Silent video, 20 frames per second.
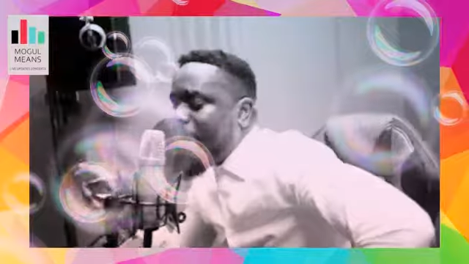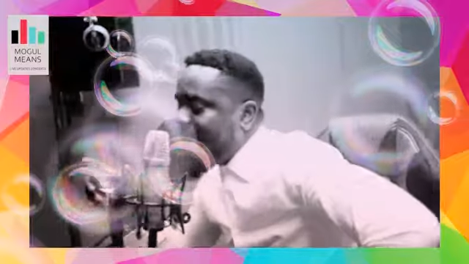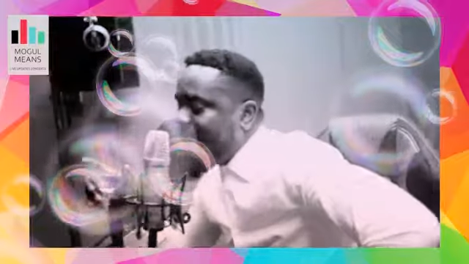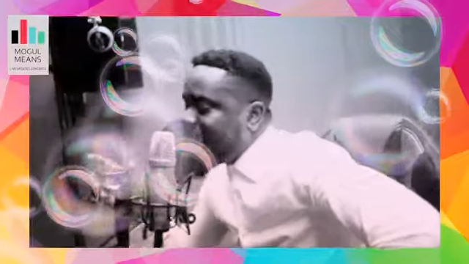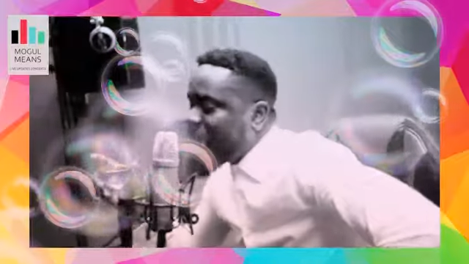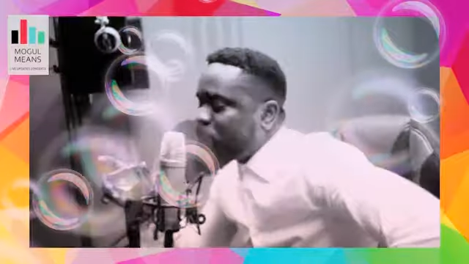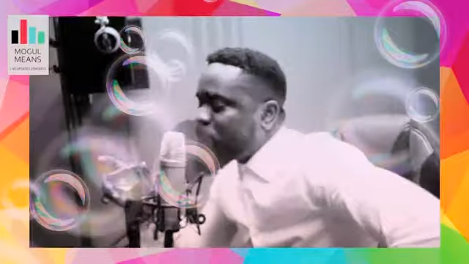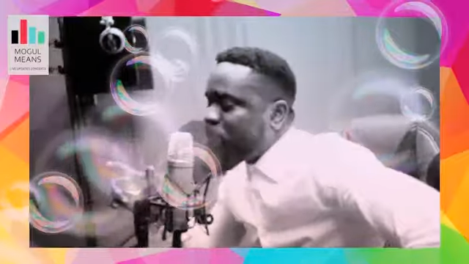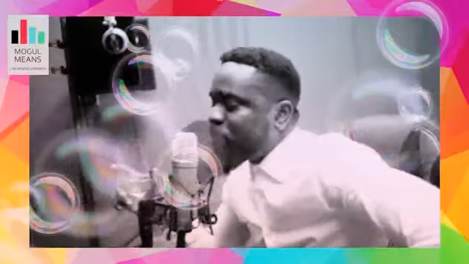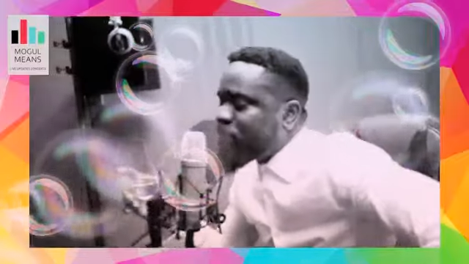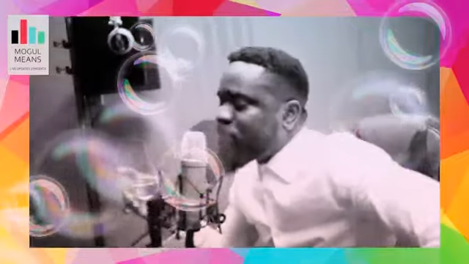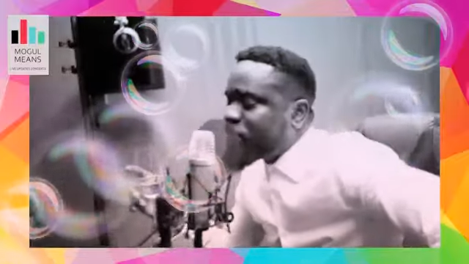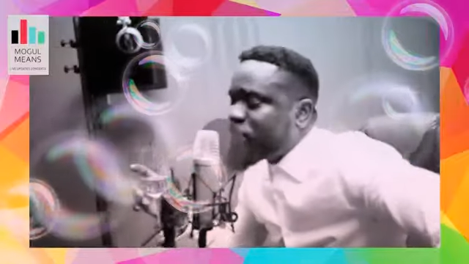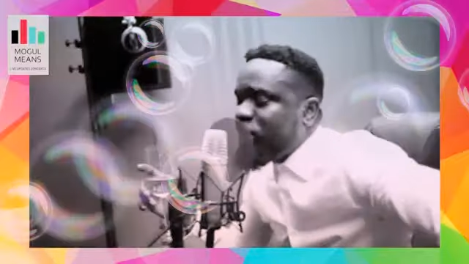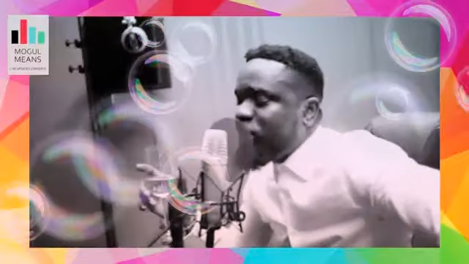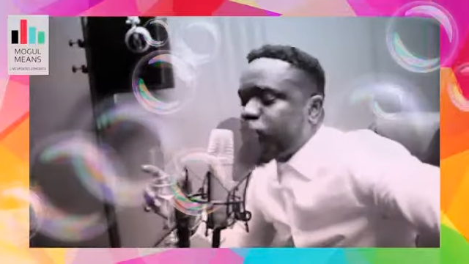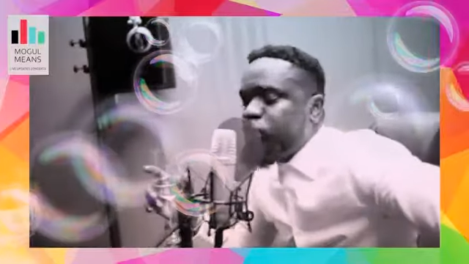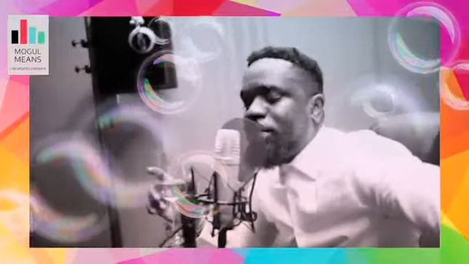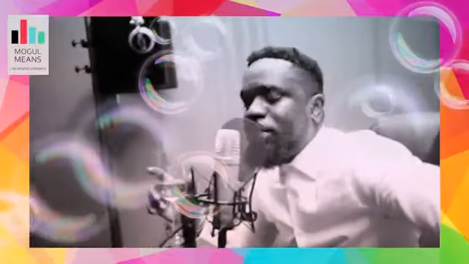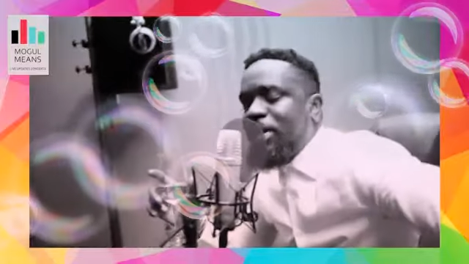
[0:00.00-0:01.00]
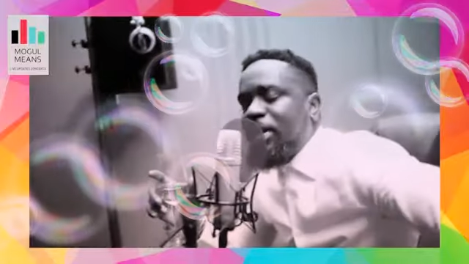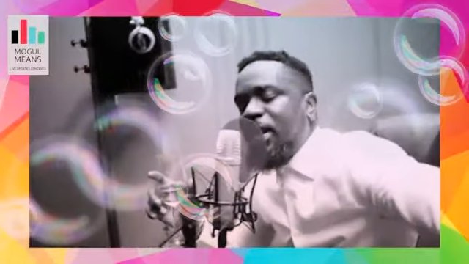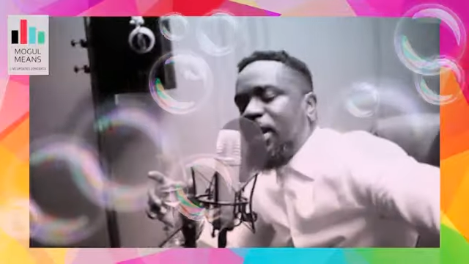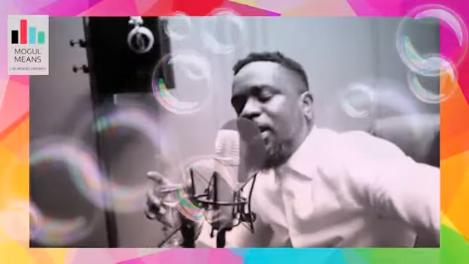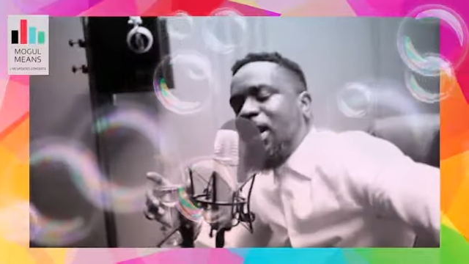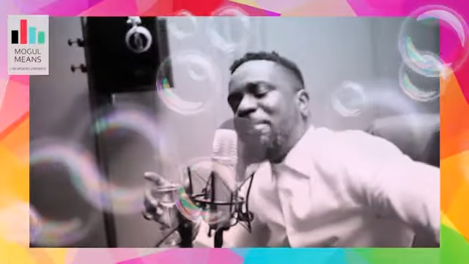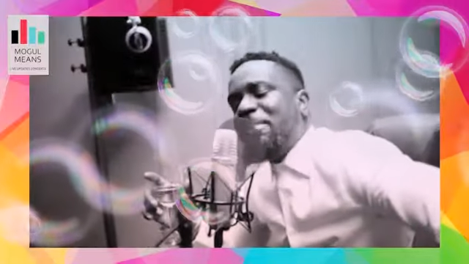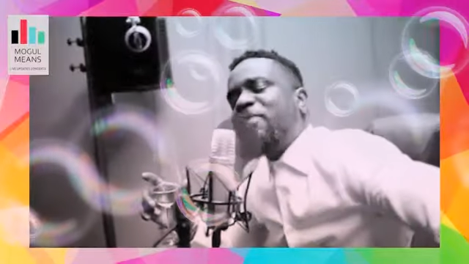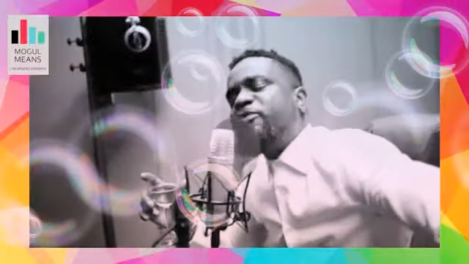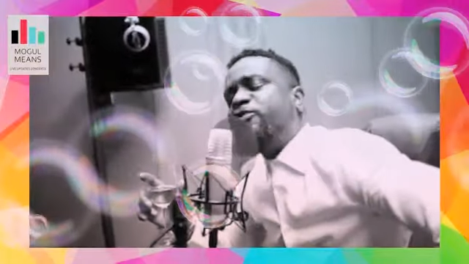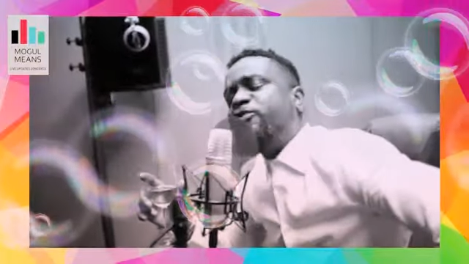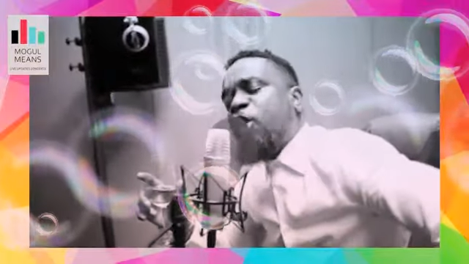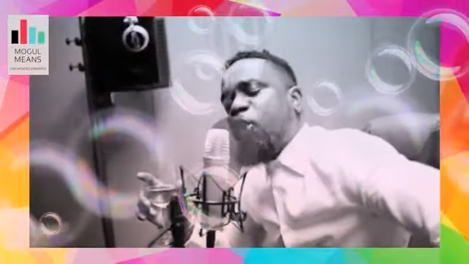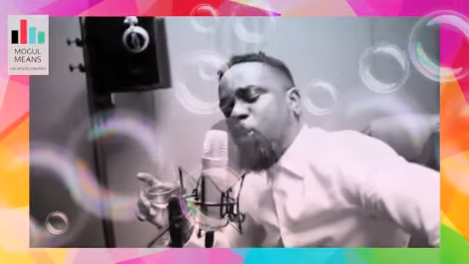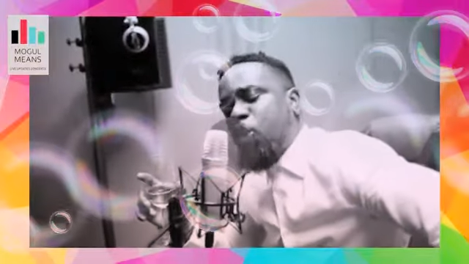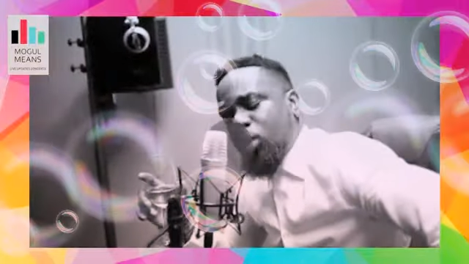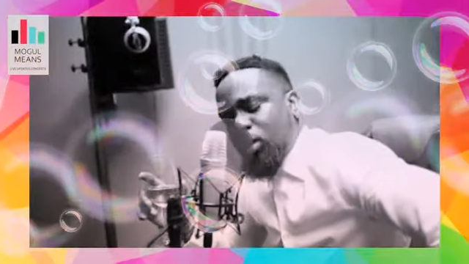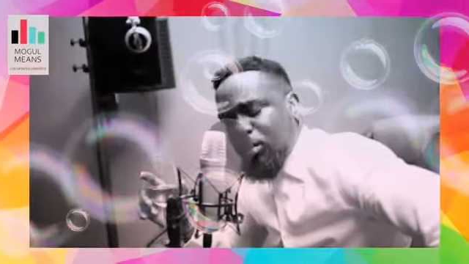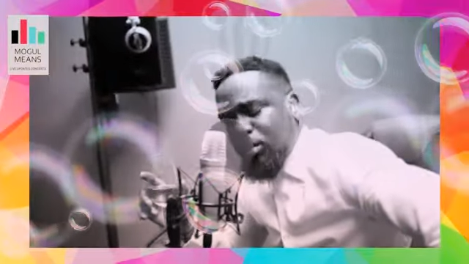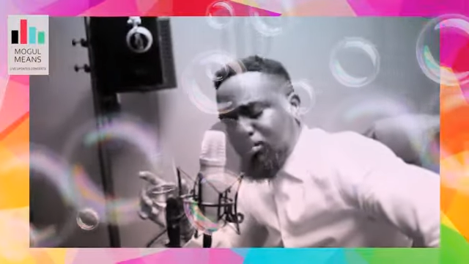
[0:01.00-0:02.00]
I don't wanna snitch on my nigga, but fuck
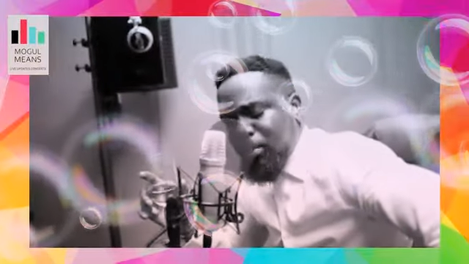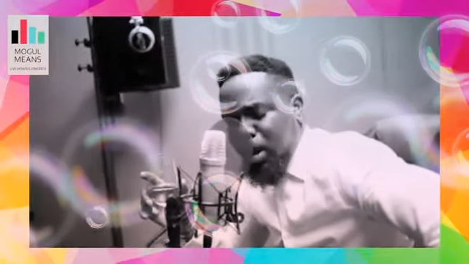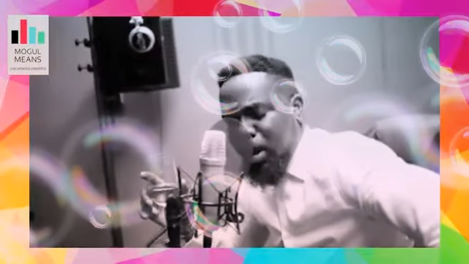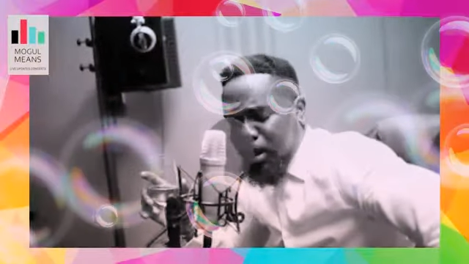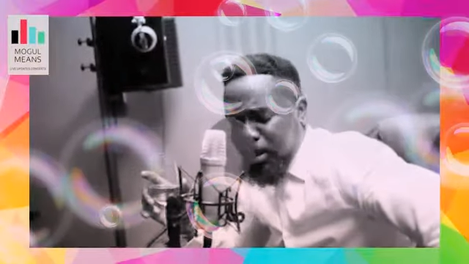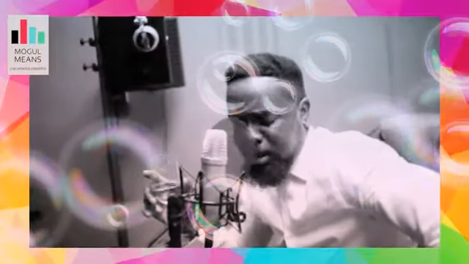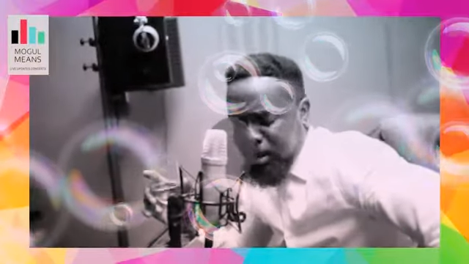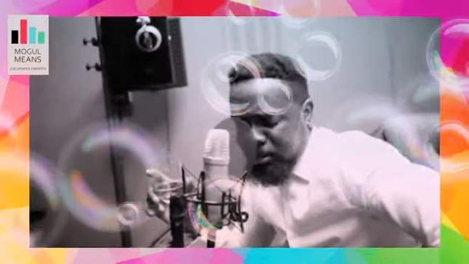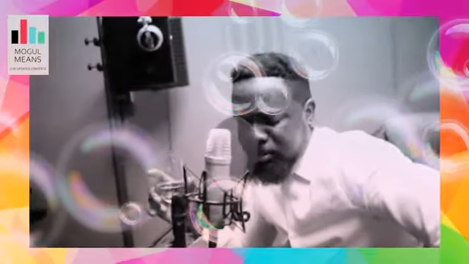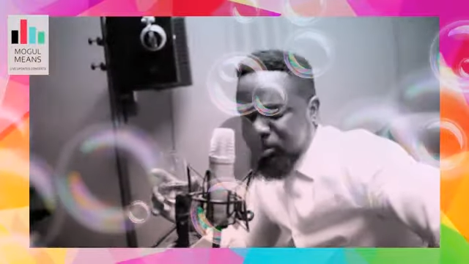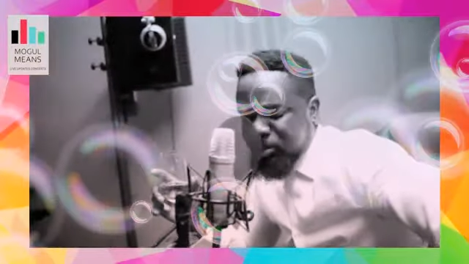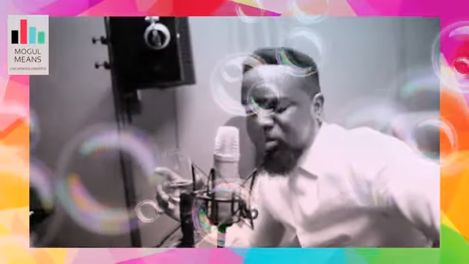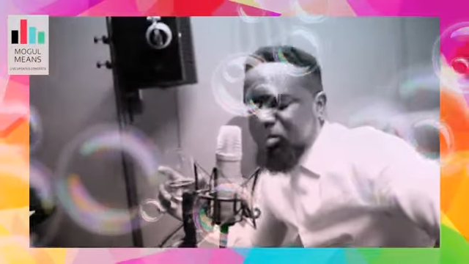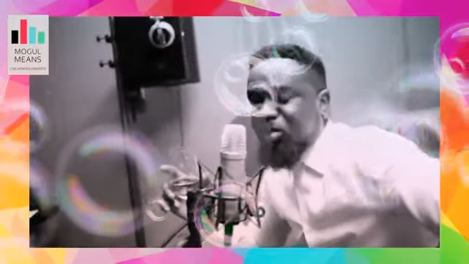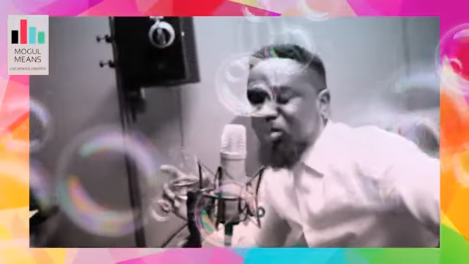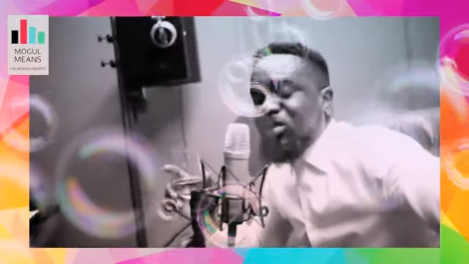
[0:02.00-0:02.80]
all the bragging and chill.